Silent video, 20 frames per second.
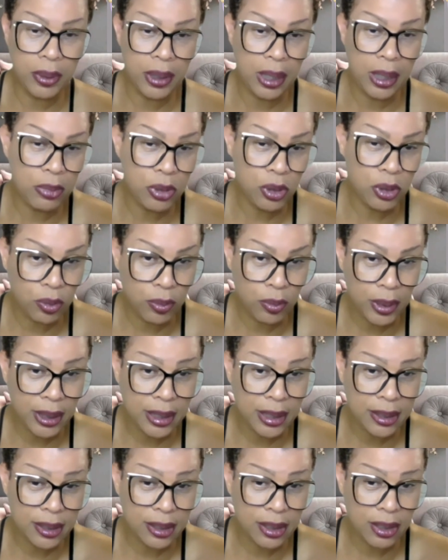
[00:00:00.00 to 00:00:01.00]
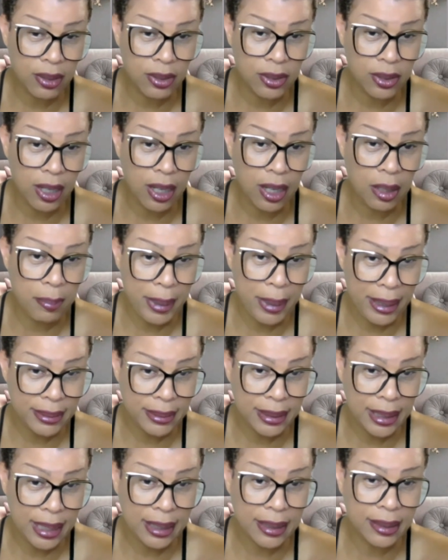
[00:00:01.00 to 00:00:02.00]
But I'm sure Mackenzie knows all
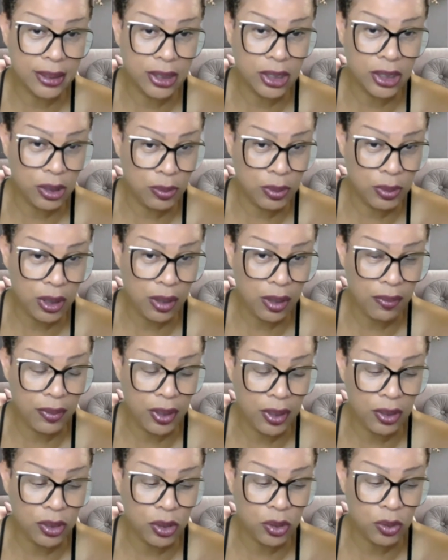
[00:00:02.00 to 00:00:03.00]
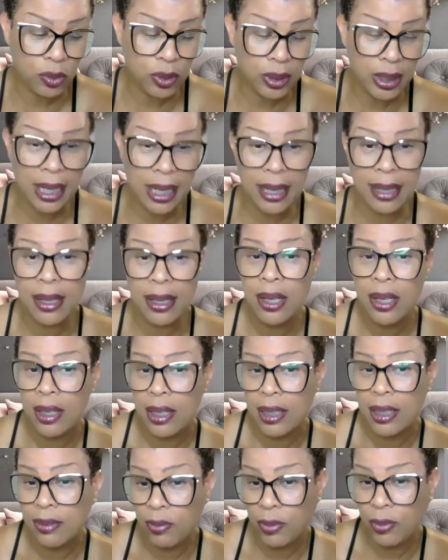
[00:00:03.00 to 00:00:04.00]
about that because she was over there doing that
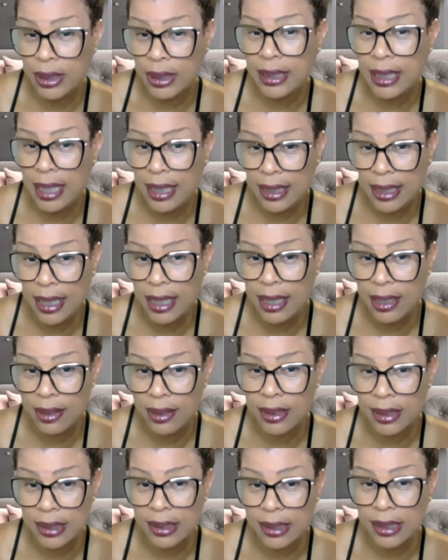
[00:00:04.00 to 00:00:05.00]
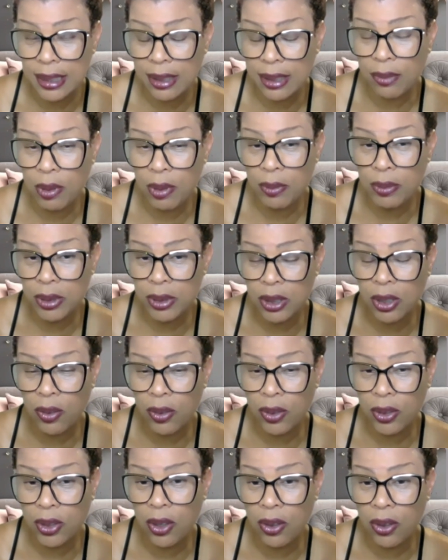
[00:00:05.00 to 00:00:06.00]
and with Danielle and seeing what was
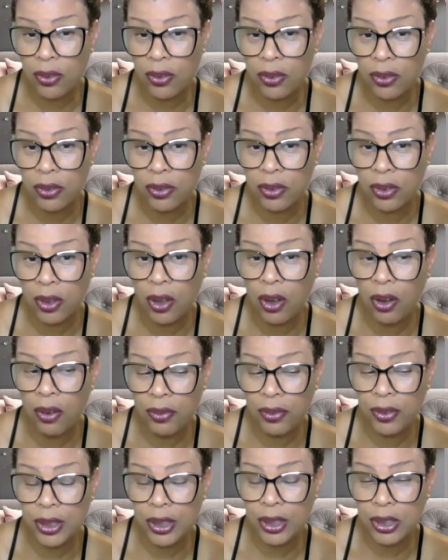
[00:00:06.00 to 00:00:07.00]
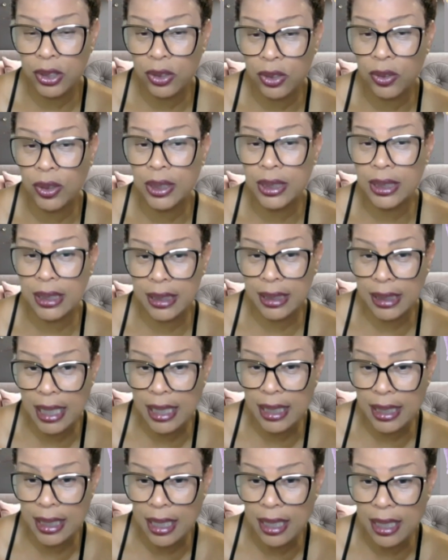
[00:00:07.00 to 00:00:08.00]
going on over in the stories. And
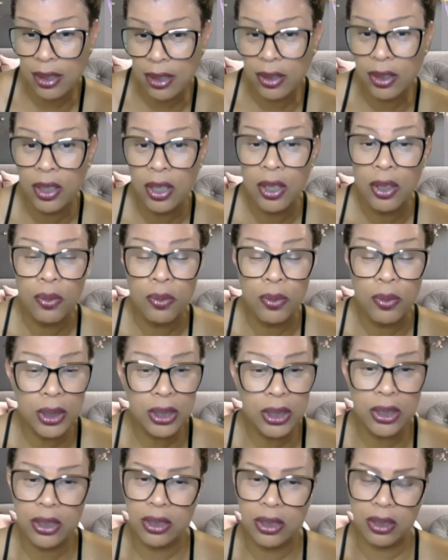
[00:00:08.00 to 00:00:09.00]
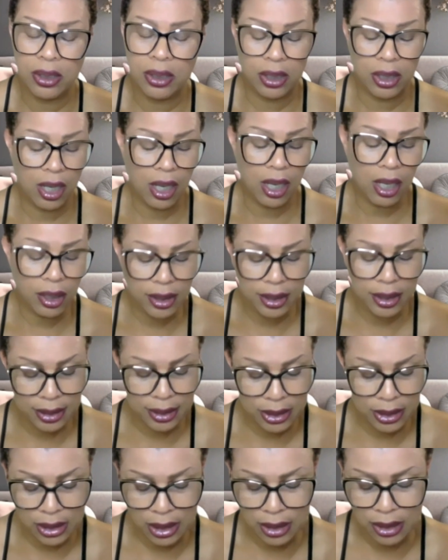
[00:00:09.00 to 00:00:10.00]
Danielle was, y'all
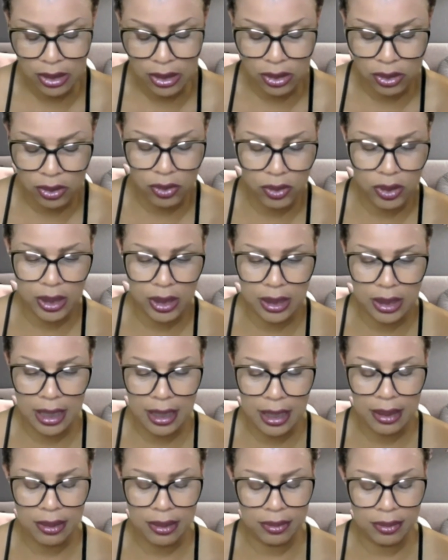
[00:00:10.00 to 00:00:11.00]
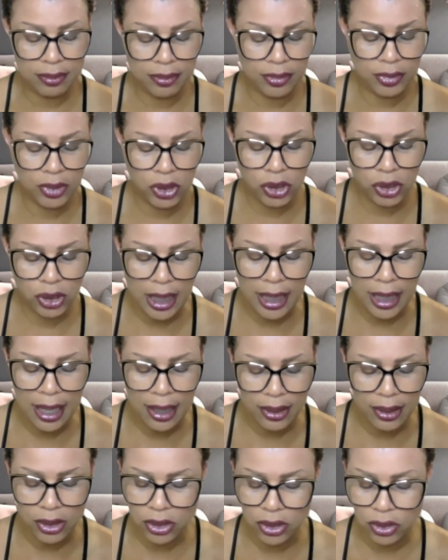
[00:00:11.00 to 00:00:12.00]
need to shut the stories down. Shut
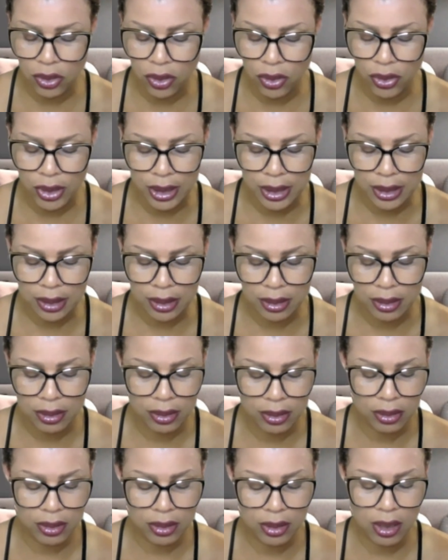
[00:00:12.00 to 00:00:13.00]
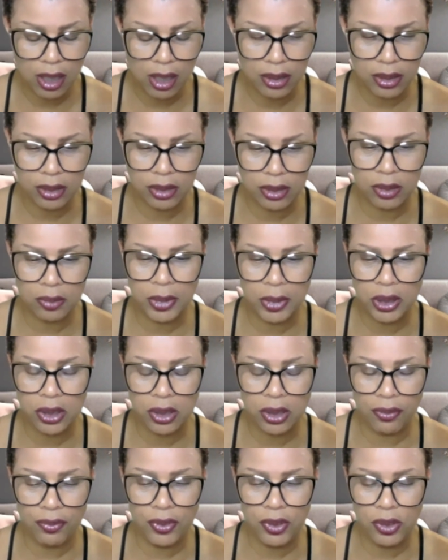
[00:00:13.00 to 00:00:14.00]
down the stories. It's causing too
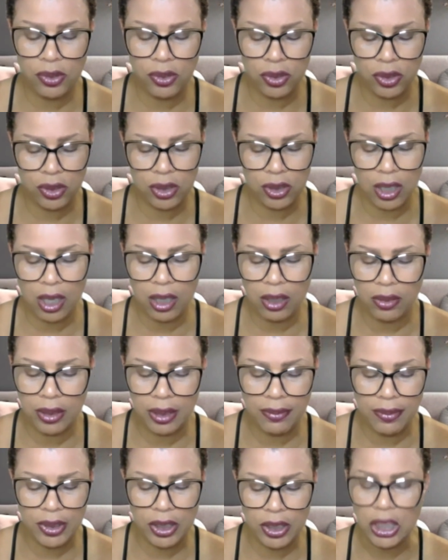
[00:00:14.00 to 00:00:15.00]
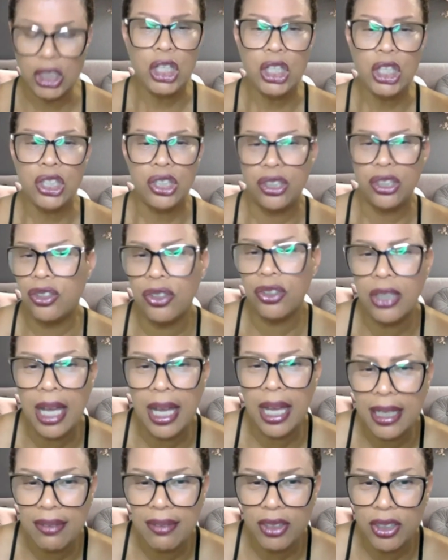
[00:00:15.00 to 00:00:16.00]
much confusion. You're
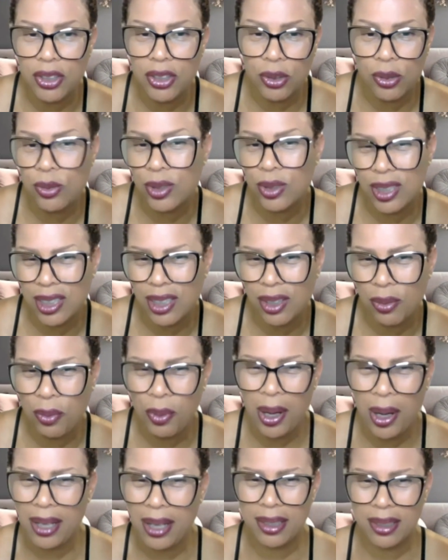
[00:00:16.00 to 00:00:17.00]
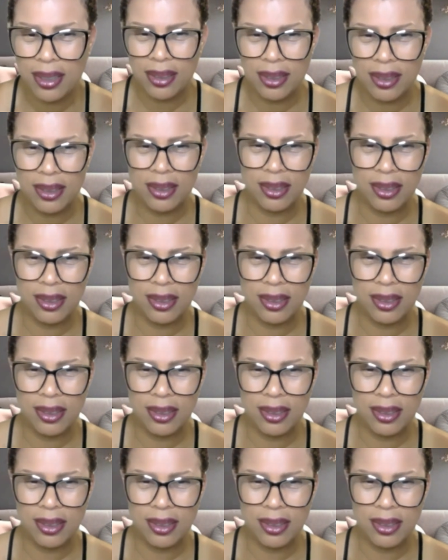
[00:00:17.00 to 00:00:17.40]
not even using it right.